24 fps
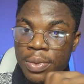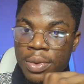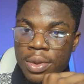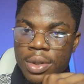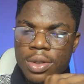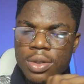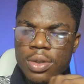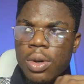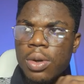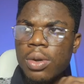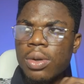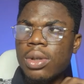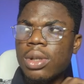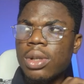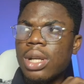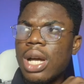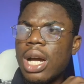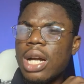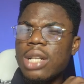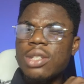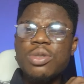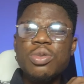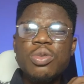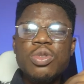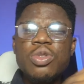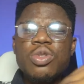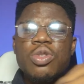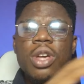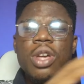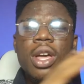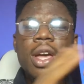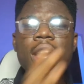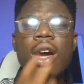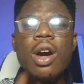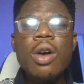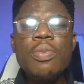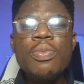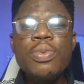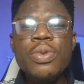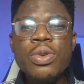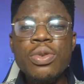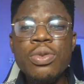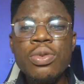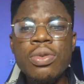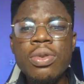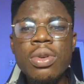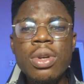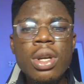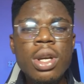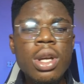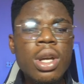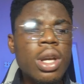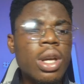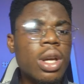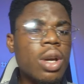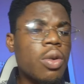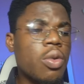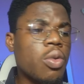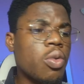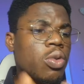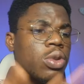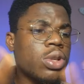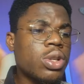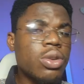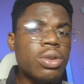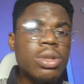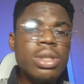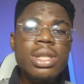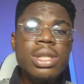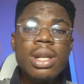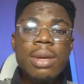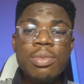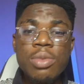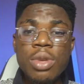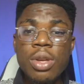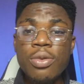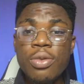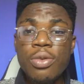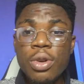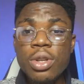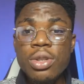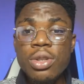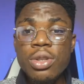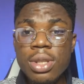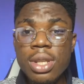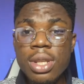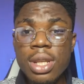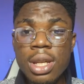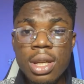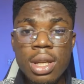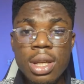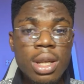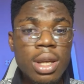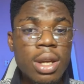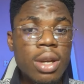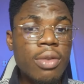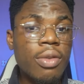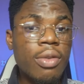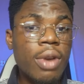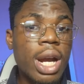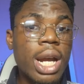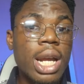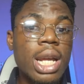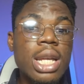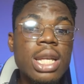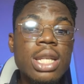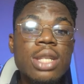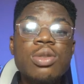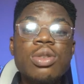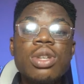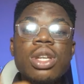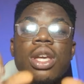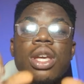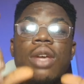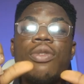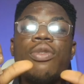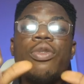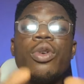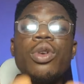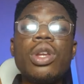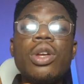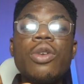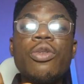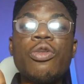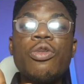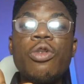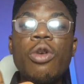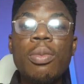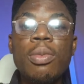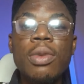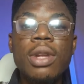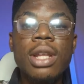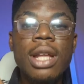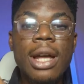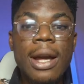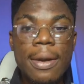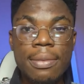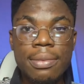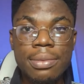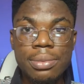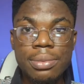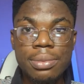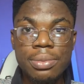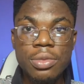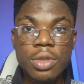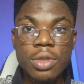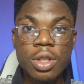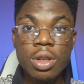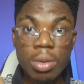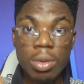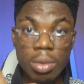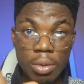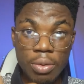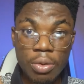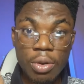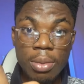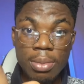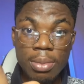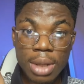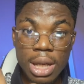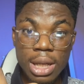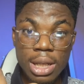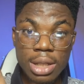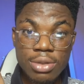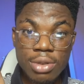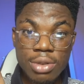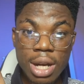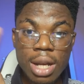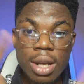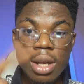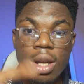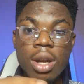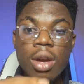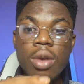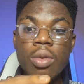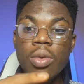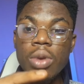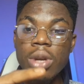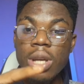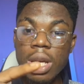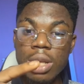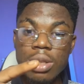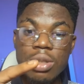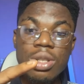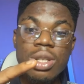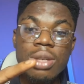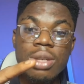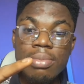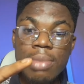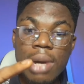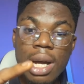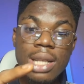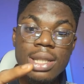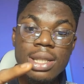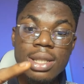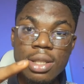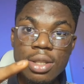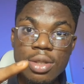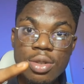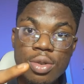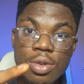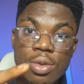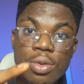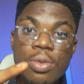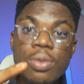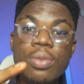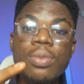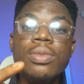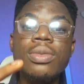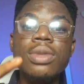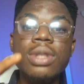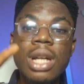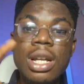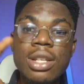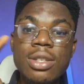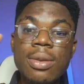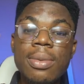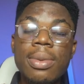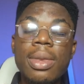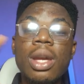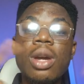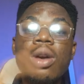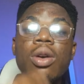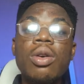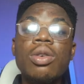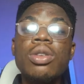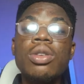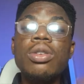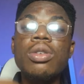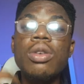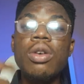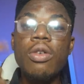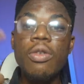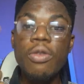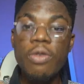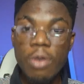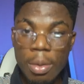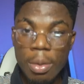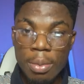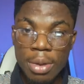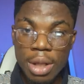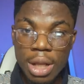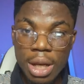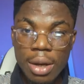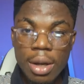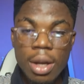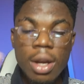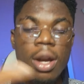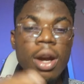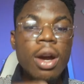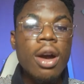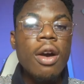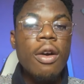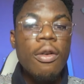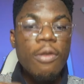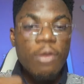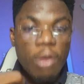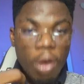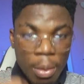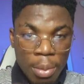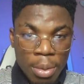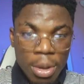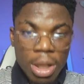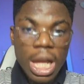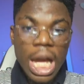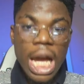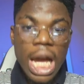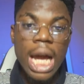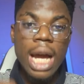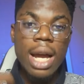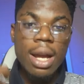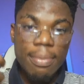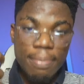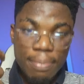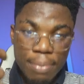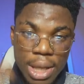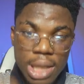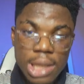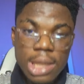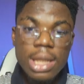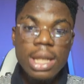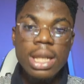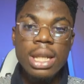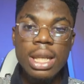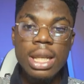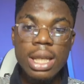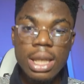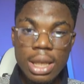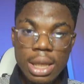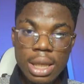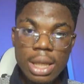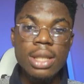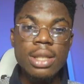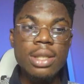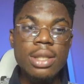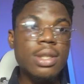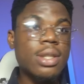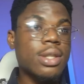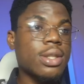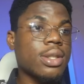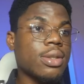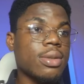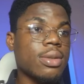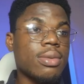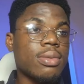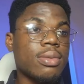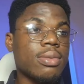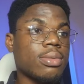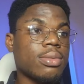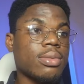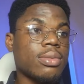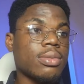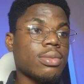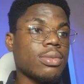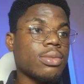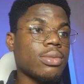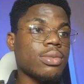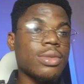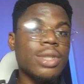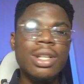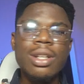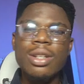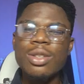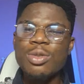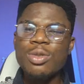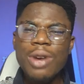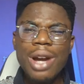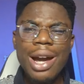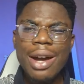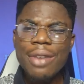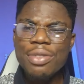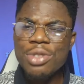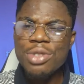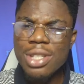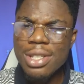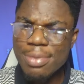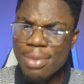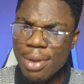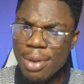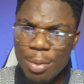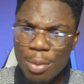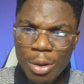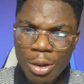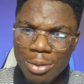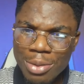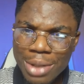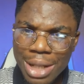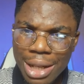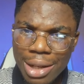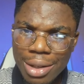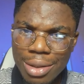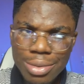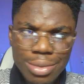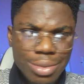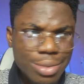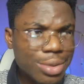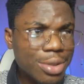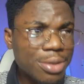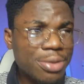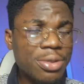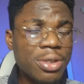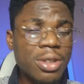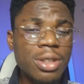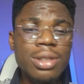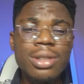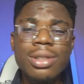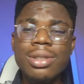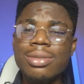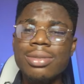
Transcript: So I just want to help you. The only thing I'm doing for you today, right, is to give you the formula. You know what formula is, right? When you're doing maths in school, there's something called formula. Formula basically is, do I have to explain formula? The fuck?